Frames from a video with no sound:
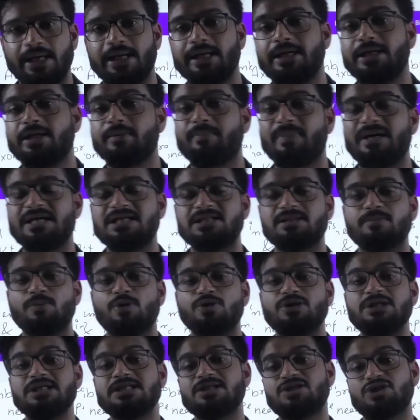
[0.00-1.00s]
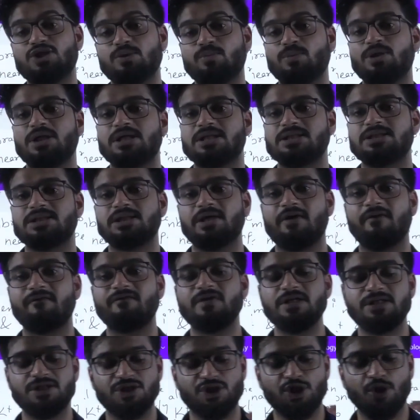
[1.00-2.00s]
It depends upon the stimulus. If
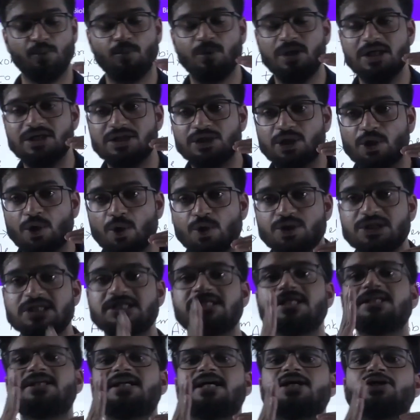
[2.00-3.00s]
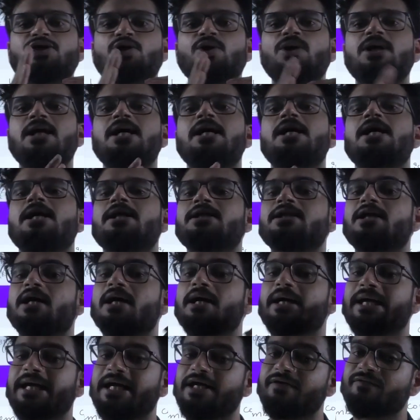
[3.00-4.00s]
the stimulus crosses the threshold,
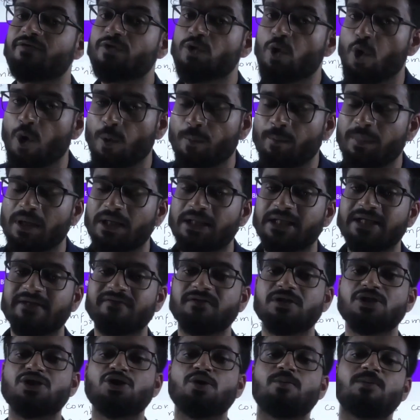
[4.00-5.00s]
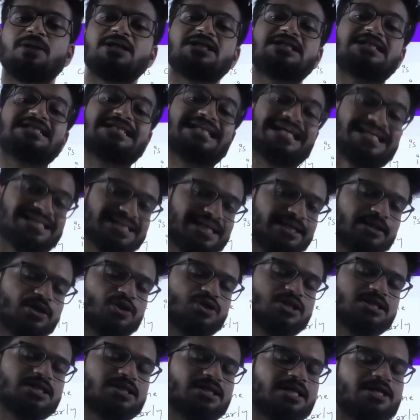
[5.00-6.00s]
the gate would open. If the stimulus doesn't
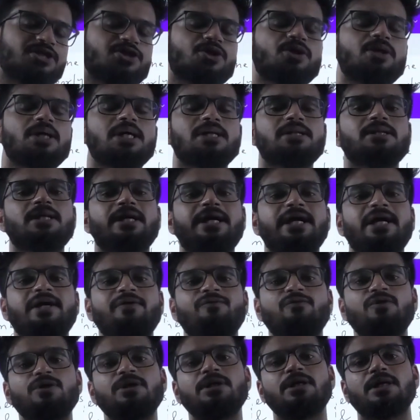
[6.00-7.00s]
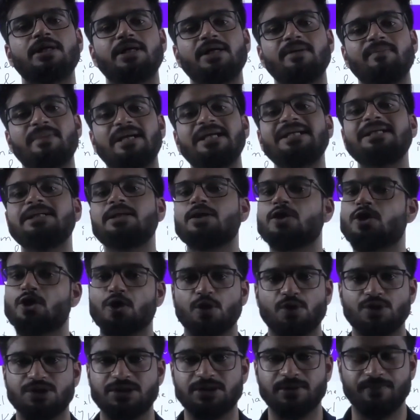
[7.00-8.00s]
cross the threshold, the gate would remain
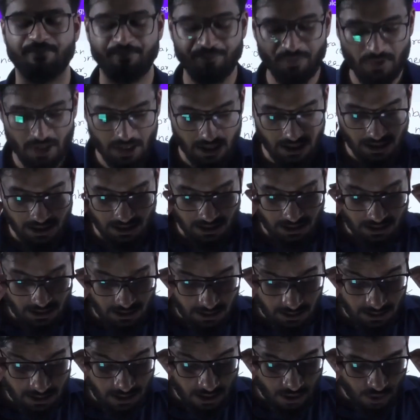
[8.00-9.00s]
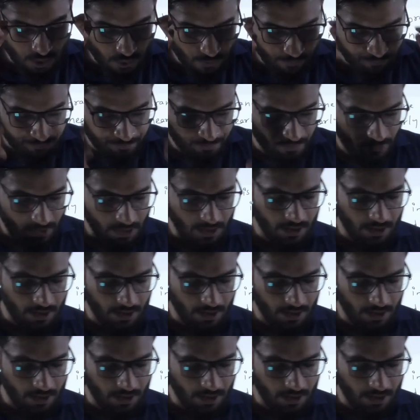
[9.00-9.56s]
closed. Now,